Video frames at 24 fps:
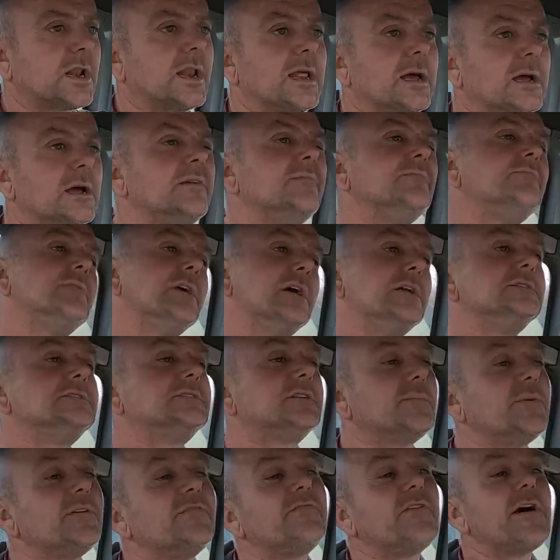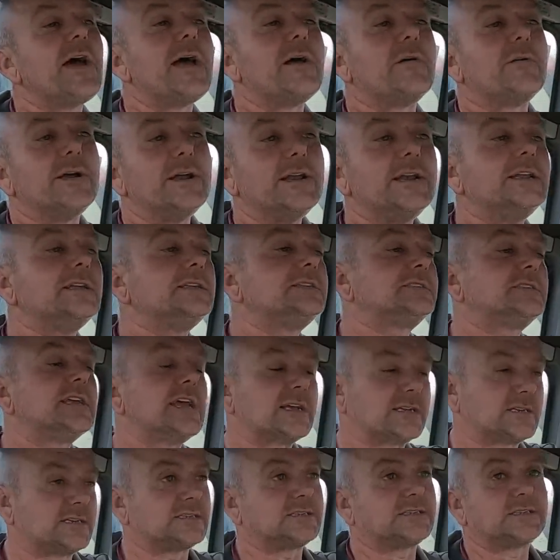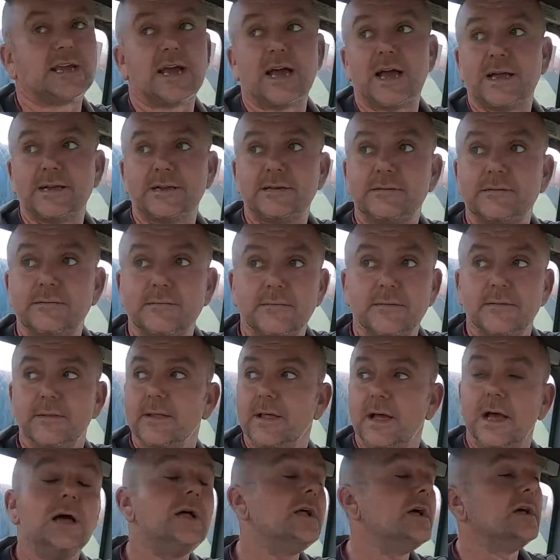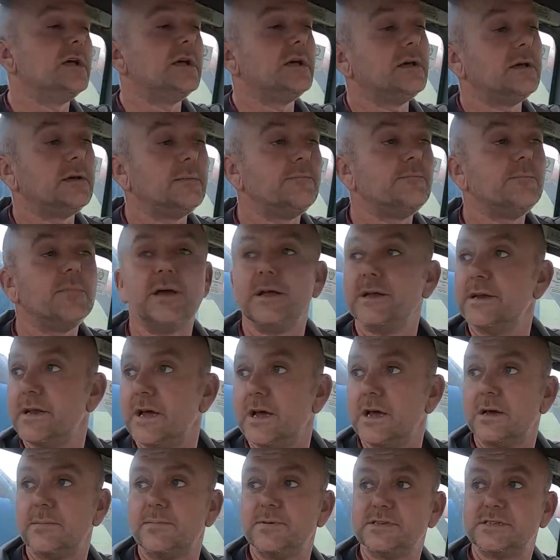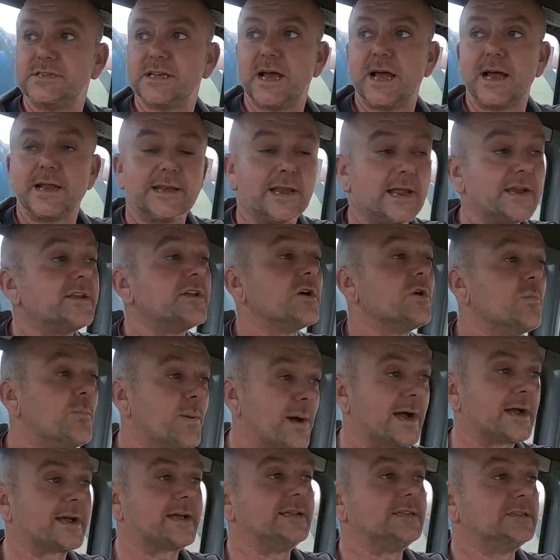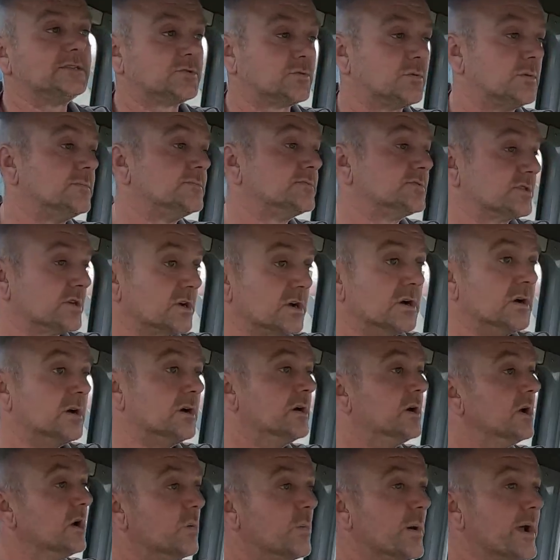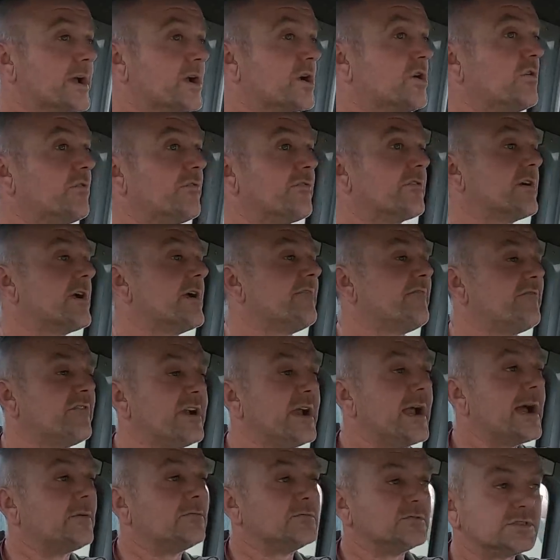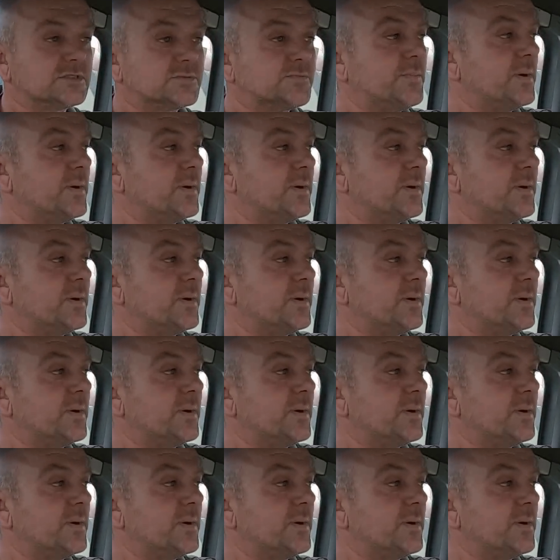glide, and to be fair, in insecticide, in herbicide, I do back into them, so we cover every ounce,